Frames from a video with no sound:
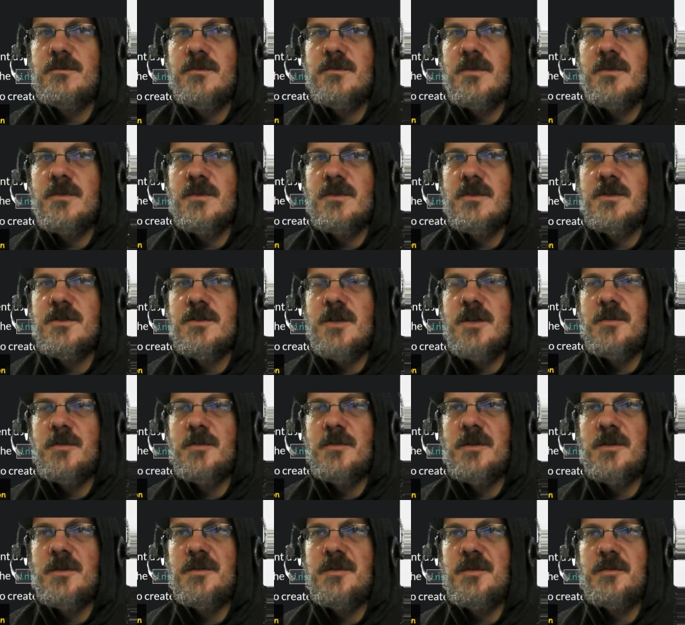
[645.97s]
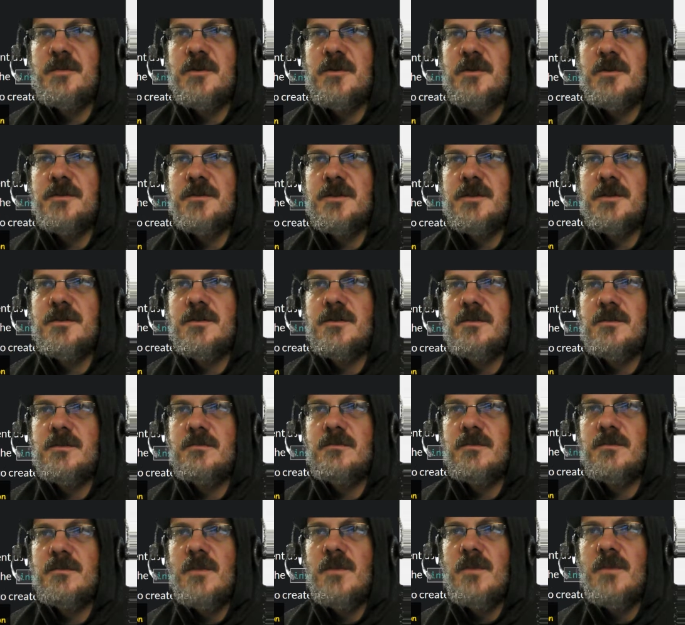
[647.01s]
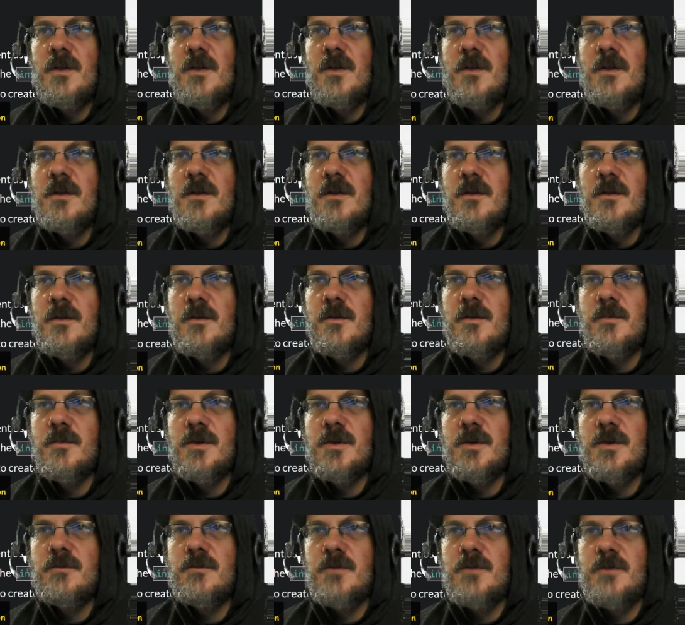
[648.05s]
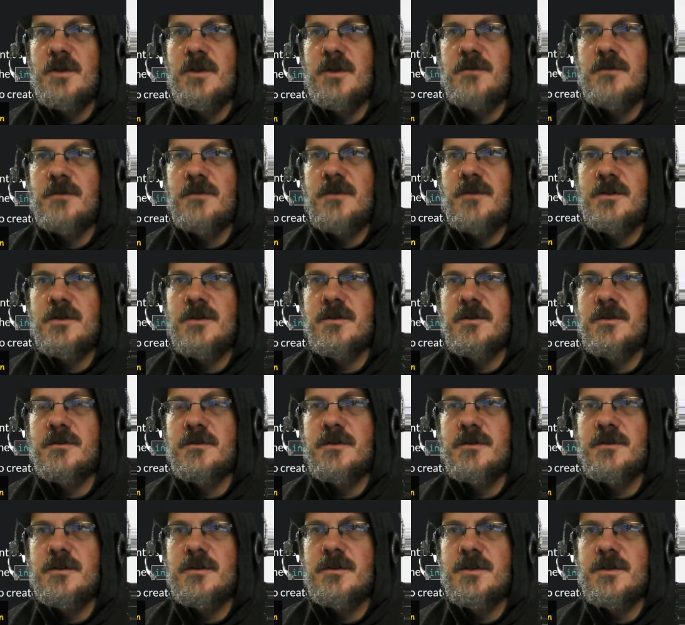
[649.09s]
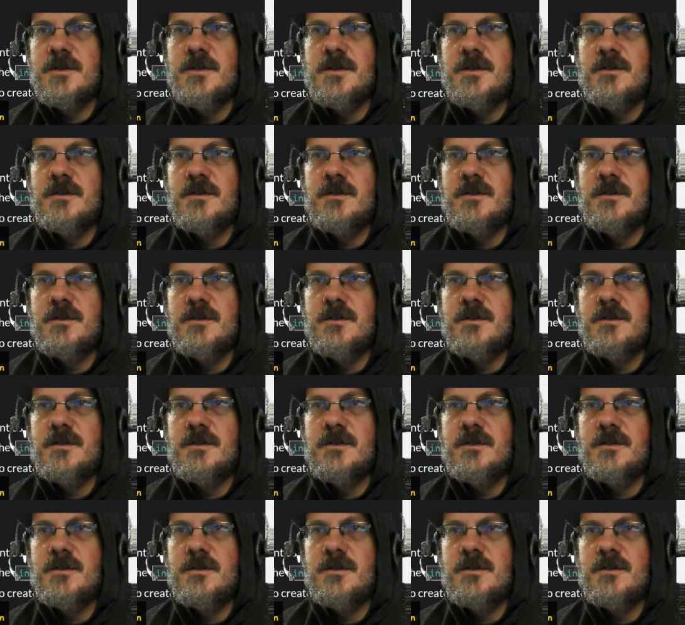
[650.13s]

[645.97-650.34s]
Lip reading: shape it up and improve it. But we'll get it functional first,